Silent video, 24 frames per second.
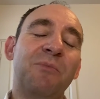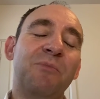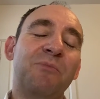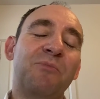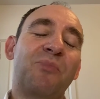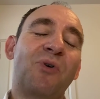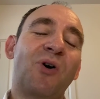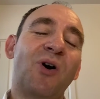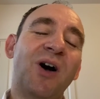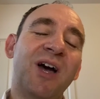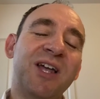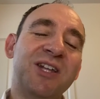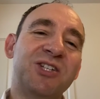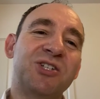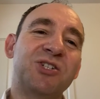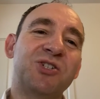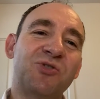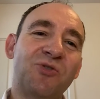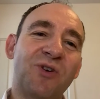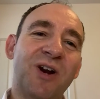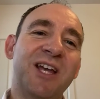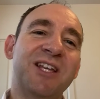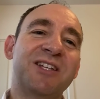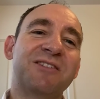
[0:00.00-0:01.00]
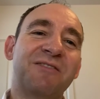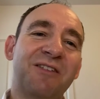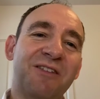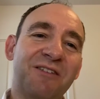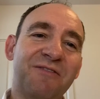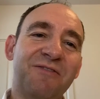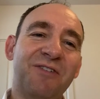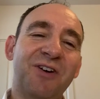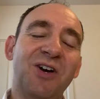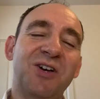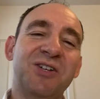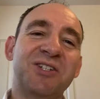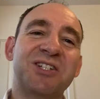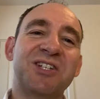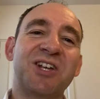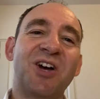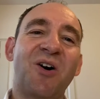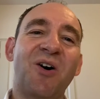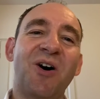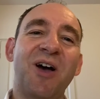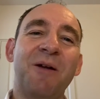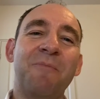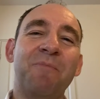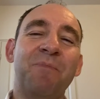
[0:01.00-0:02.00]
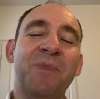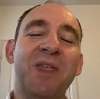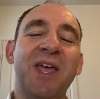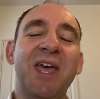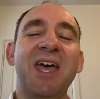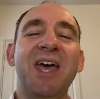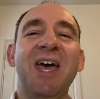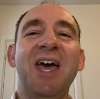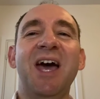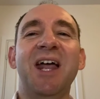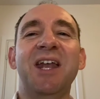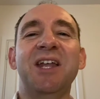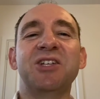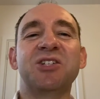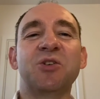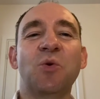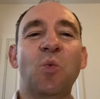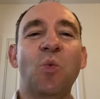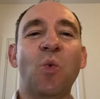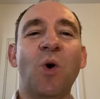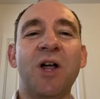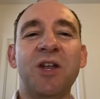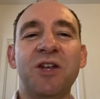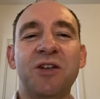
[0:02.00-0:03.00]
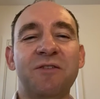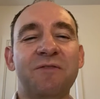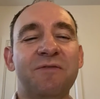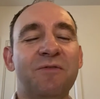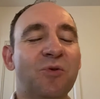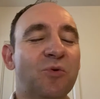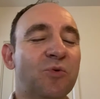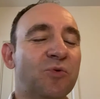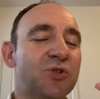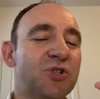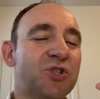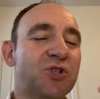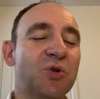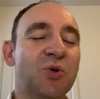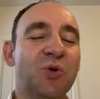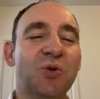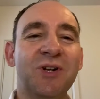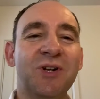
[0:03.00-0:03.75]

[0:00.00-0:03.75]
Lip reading: bride's dress for the first time. And it's a wonderful short